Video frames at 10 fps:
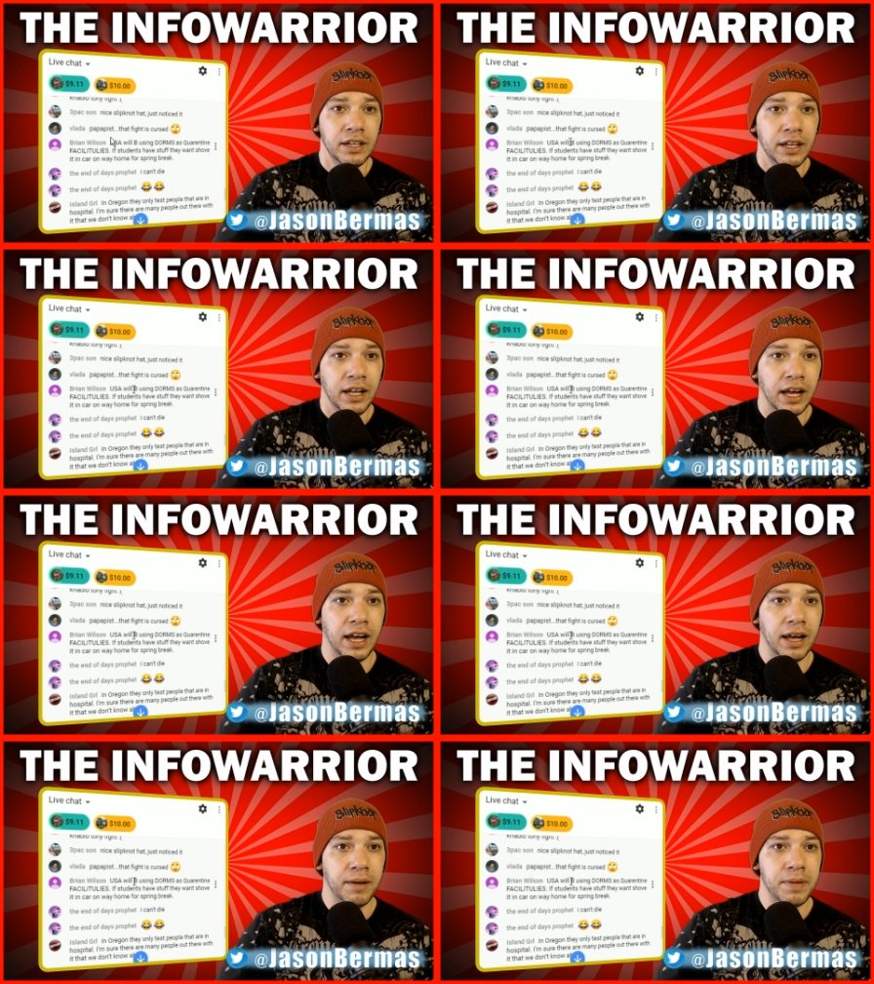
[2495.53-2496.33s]

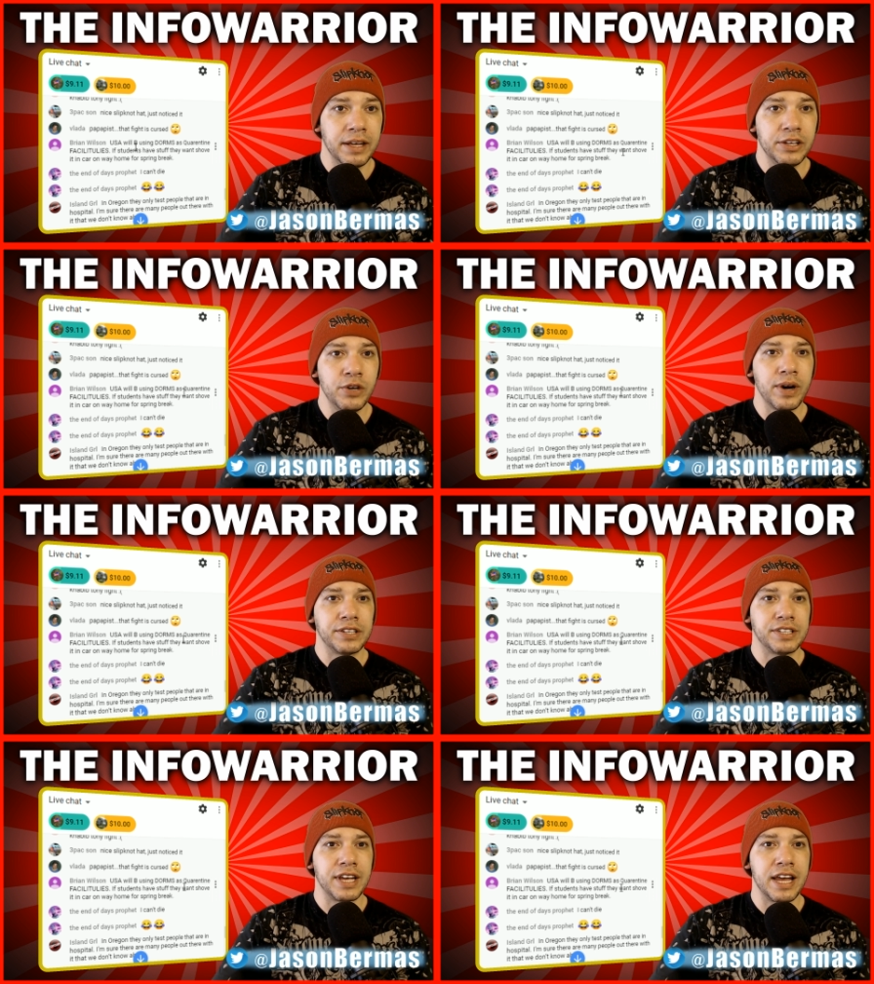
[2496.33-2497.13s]

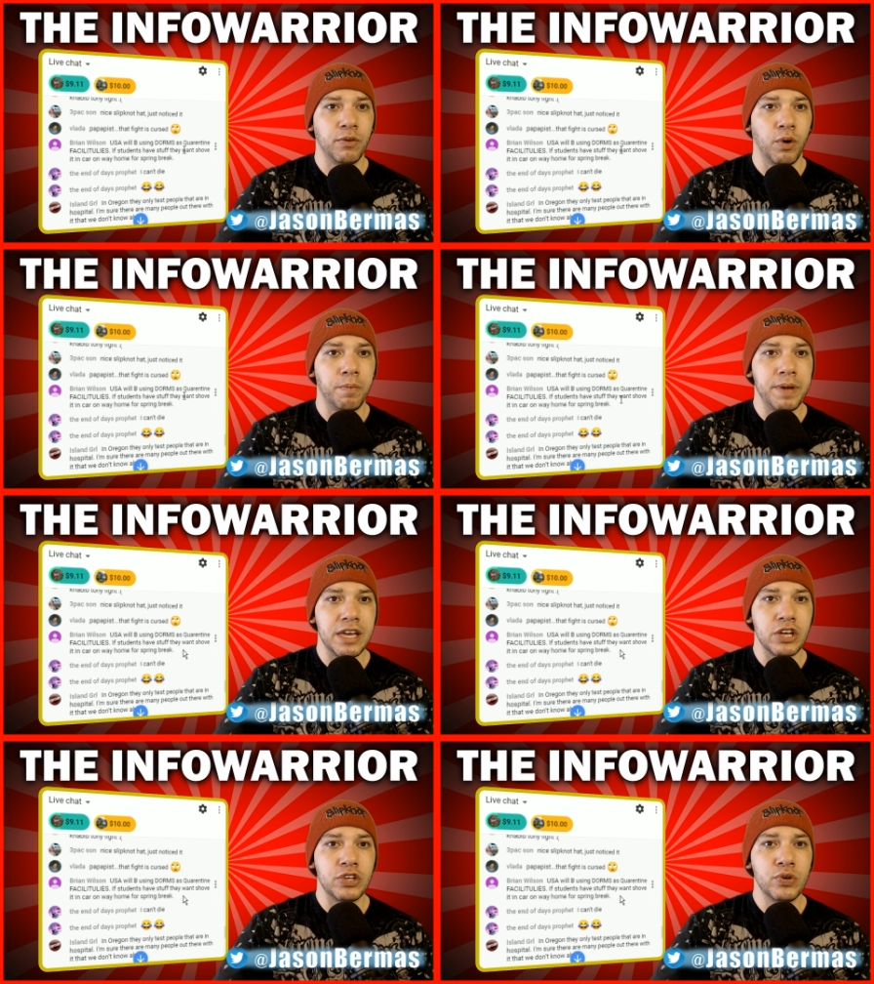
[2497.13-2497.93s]
USA will
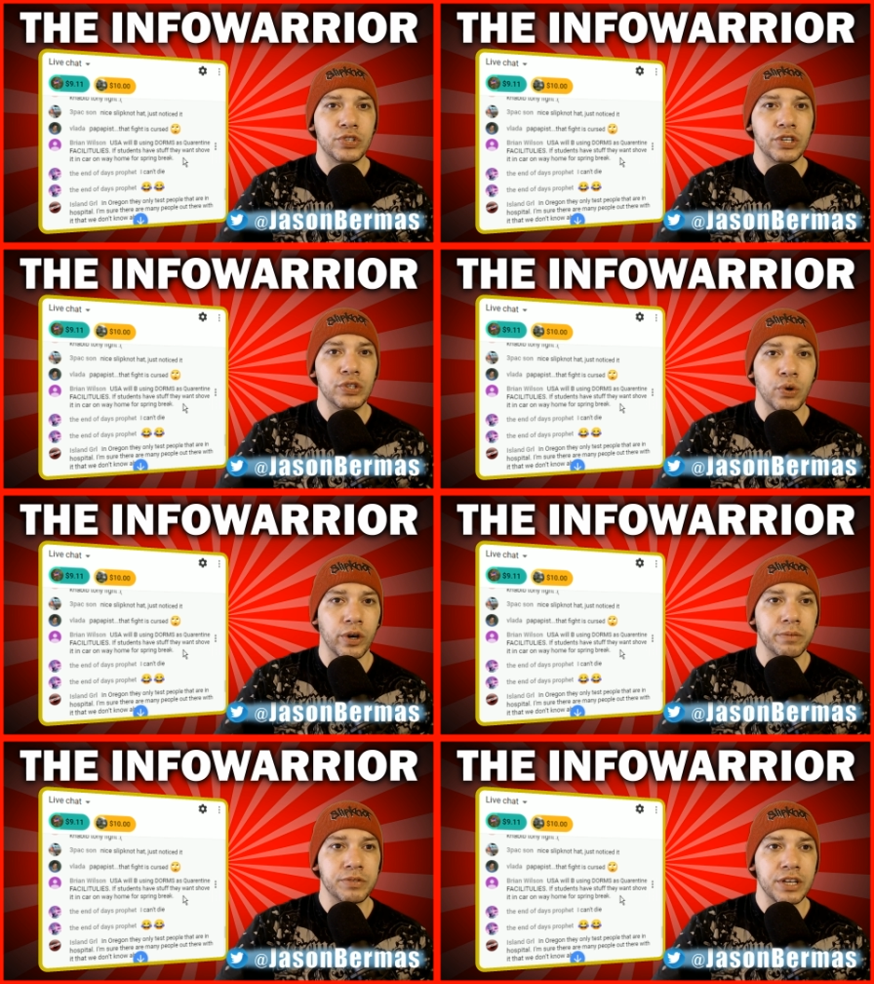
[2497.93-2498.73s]
be using
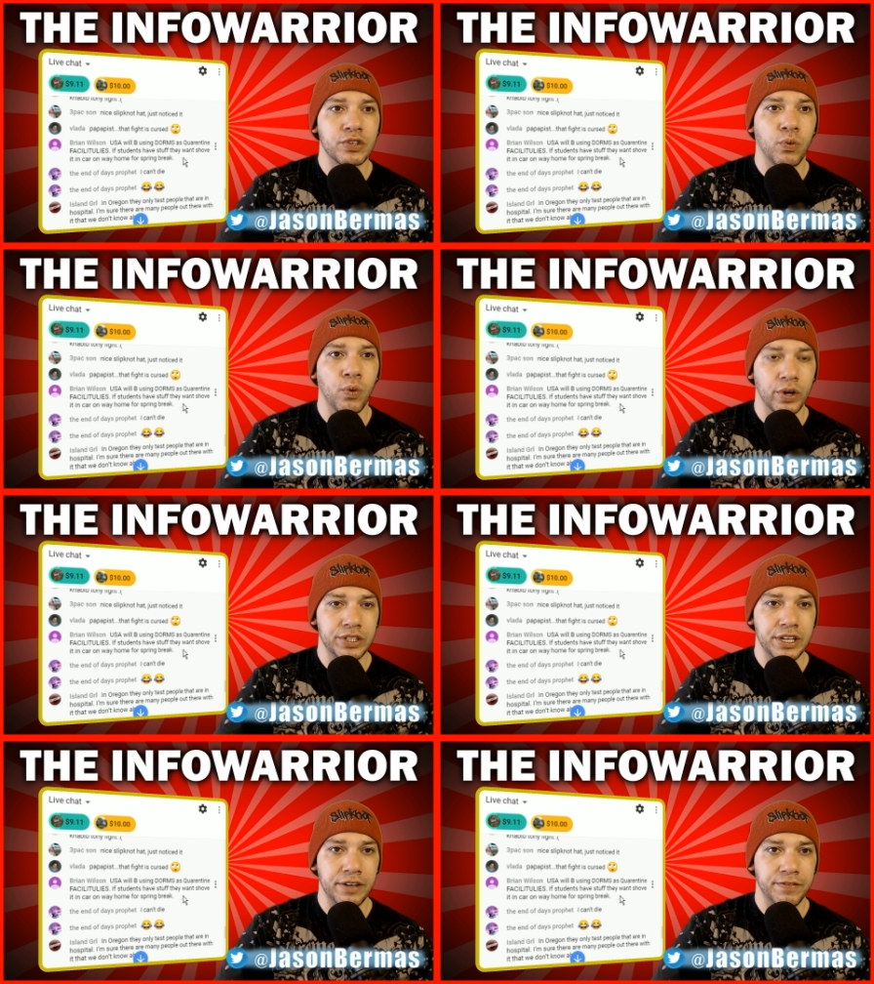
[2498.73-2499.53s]
dorms as
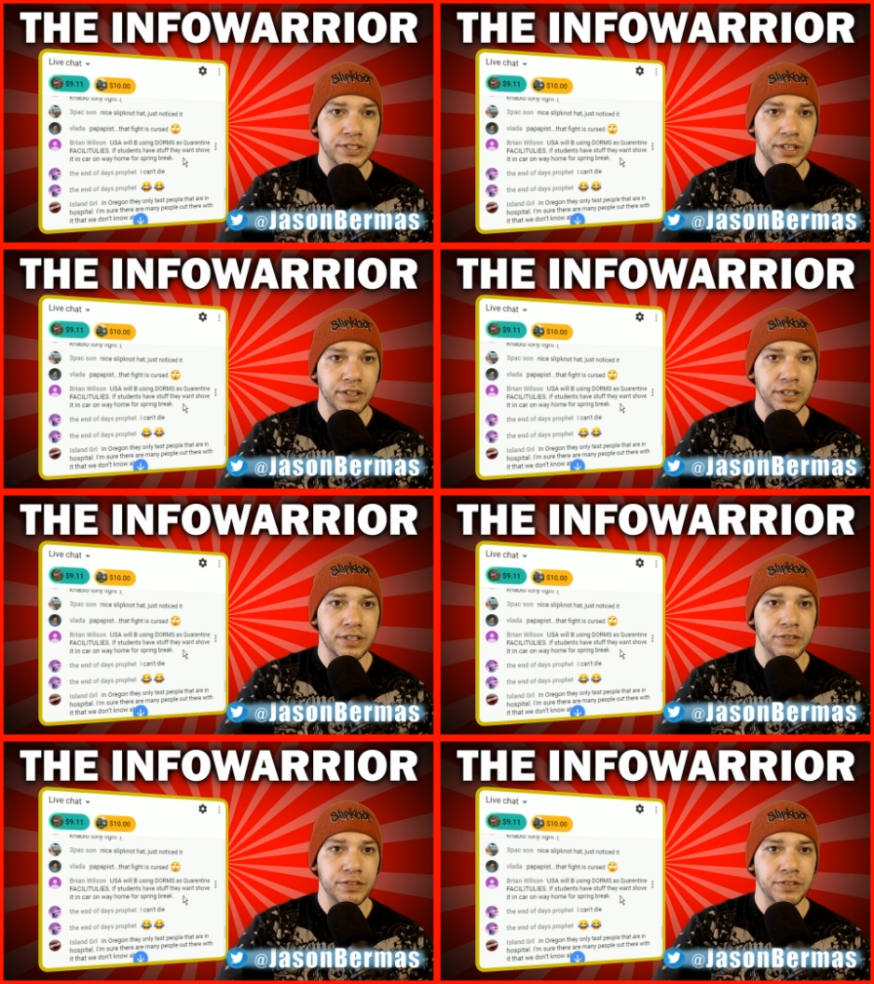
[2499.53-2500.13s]
quarantine facilities.